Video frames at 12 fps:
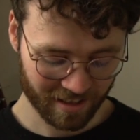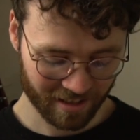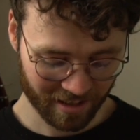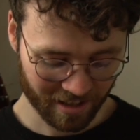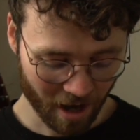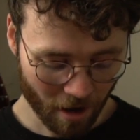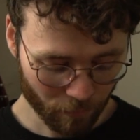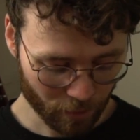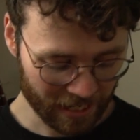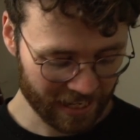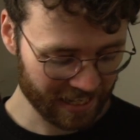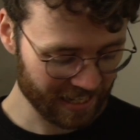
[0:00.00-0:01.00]
You can't
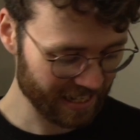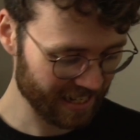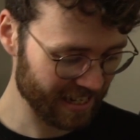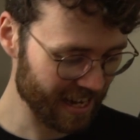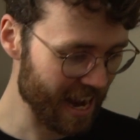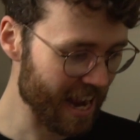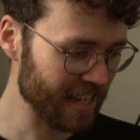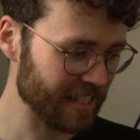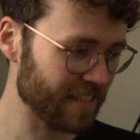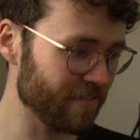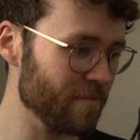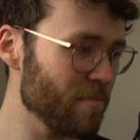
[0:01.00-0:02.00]
really
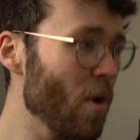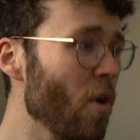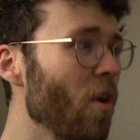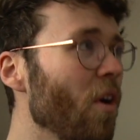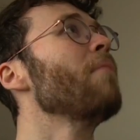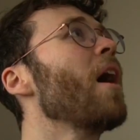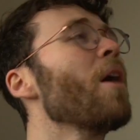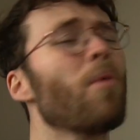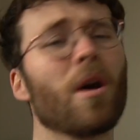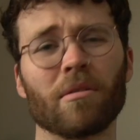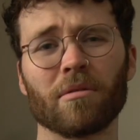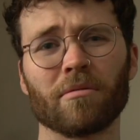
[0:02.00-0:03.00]
ask for more. I
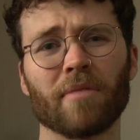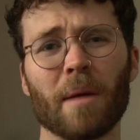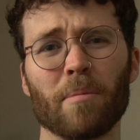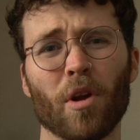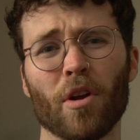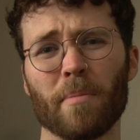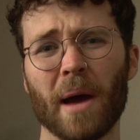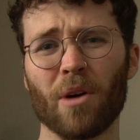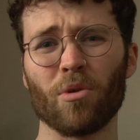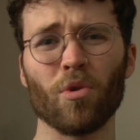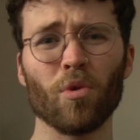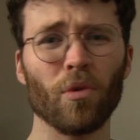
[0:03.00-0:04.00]
won't ramble on
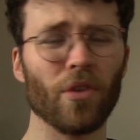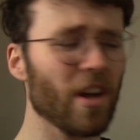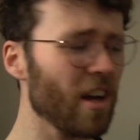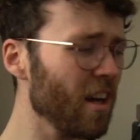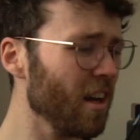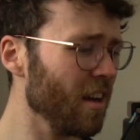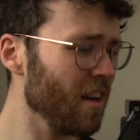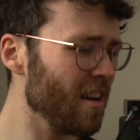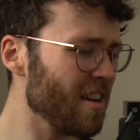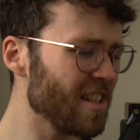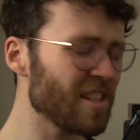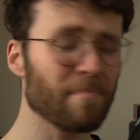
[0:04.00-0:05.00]
about all the
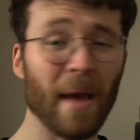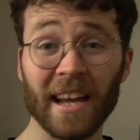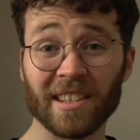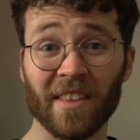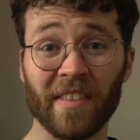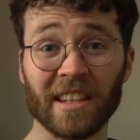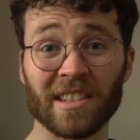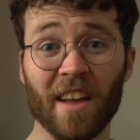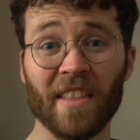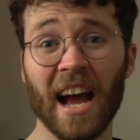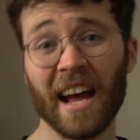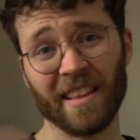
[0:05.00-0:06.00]
specs and things like
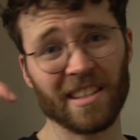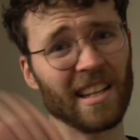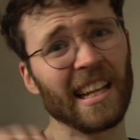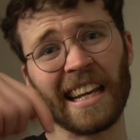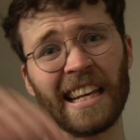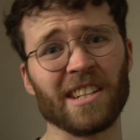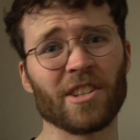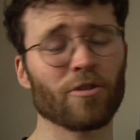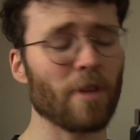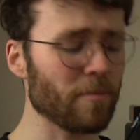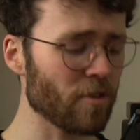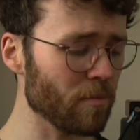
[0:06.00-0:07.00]
that. There's a link in the
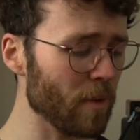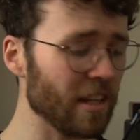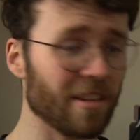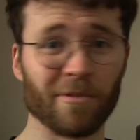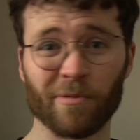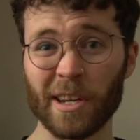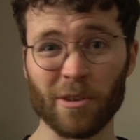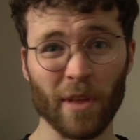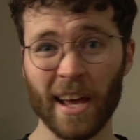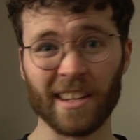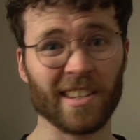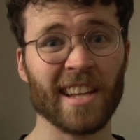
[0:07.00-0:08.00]
description where you can read all
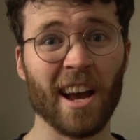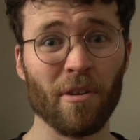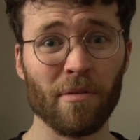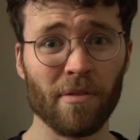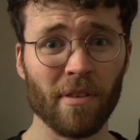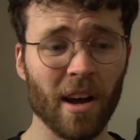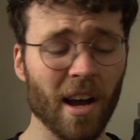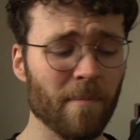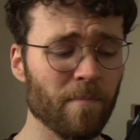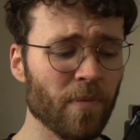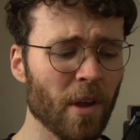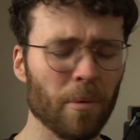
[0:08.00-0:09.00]
that yourself.
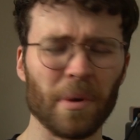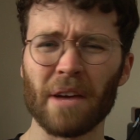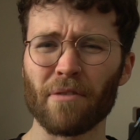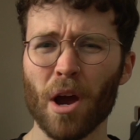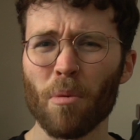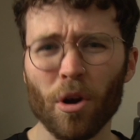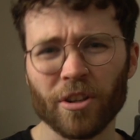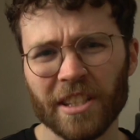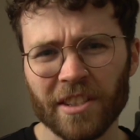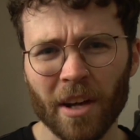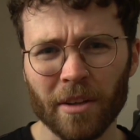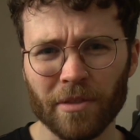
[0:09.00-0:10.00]
Whenever I watch
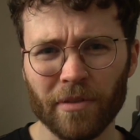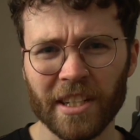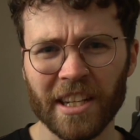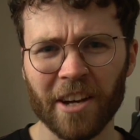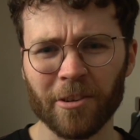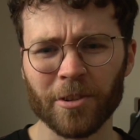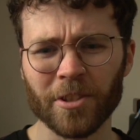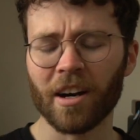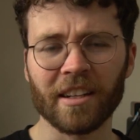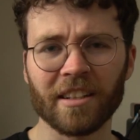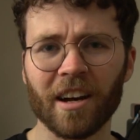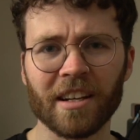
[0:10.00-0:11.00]
these types of videos,
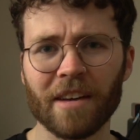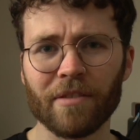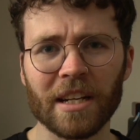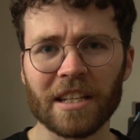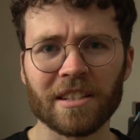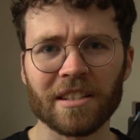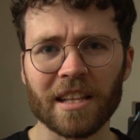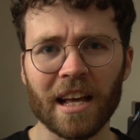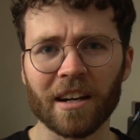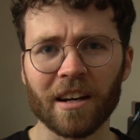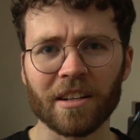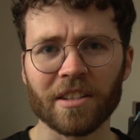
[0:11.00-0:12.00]
I never listen to
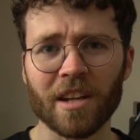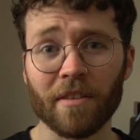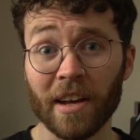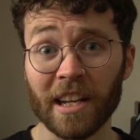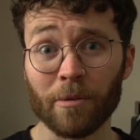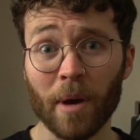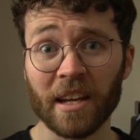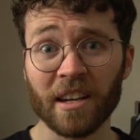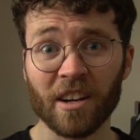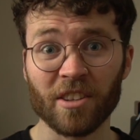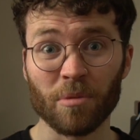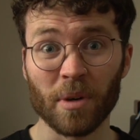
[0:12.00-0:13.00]
that kind of stuff anyway.
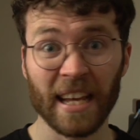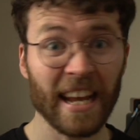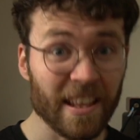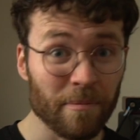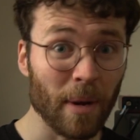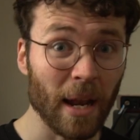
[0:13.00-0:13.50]
I just want to hear them